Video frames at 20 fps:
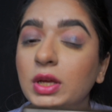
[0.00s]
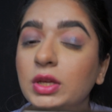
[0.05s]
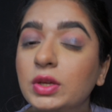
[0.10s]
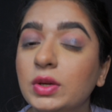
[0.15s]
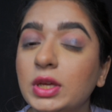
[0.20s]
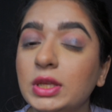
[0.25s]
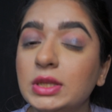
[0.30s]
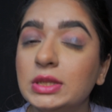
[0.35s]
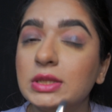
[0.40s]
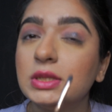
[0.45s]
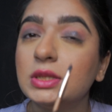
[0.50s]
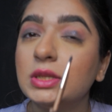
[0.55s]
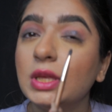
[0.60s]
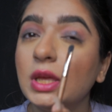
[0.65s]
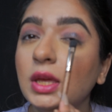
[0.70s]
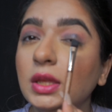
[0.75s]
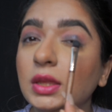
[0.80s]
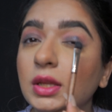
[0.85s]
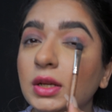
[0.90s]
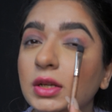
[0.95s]
You can
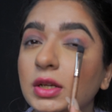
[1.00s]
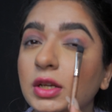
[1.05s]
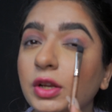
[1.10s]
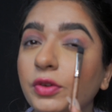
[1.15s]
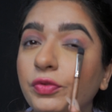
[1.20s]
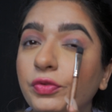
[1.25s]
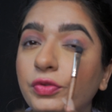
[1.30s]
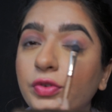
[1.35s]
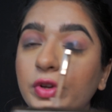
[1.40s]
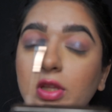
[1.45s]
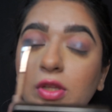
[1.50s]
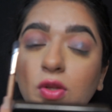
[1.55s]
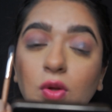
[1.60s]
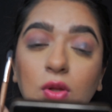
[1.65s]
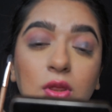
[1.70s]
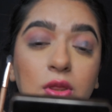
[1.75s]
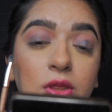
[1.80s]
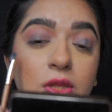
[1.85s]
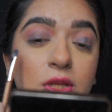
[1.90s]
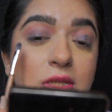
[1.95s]
see the difference
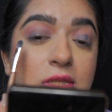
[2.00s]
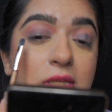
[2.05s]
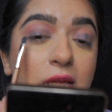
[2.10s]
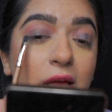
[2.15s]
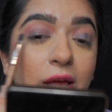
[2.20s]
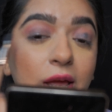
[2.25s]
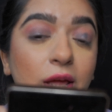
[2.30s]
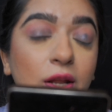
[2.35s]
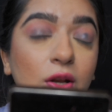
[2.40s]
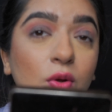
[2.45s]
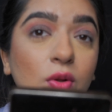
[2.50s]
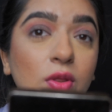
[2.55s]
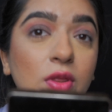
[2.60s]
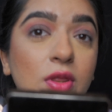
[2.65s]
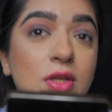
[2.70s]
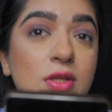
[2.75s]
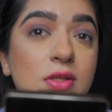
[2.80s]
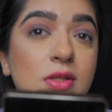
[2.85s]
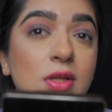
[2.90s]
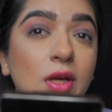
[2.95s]
on this eye and on
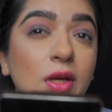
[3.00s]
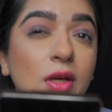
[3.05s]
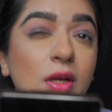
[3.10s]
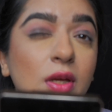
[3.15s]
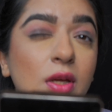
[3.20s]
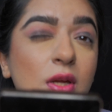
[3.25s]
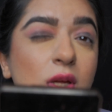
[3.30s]
this eye.